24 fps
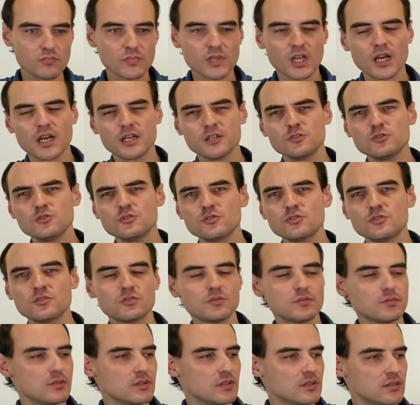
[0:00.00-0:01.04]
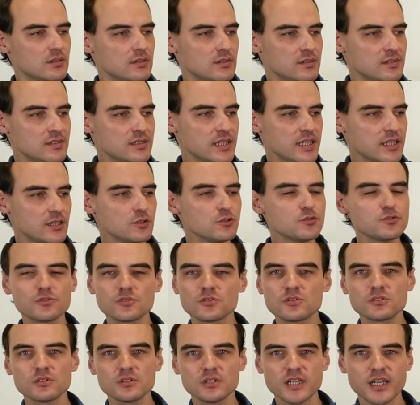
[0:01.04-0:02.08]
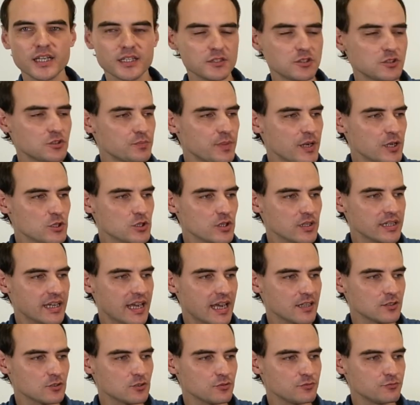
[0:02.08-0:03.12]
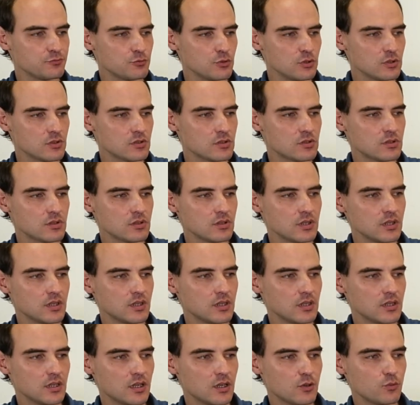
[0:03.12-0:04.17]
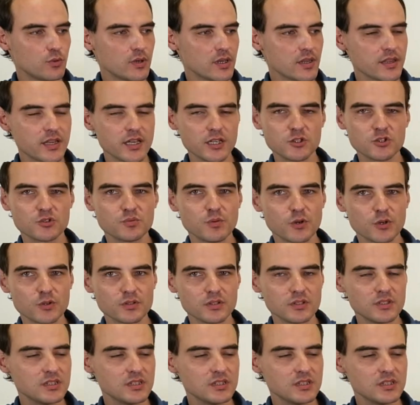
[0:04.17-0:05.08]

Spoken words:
I know they use special kinds of woods when they smoke the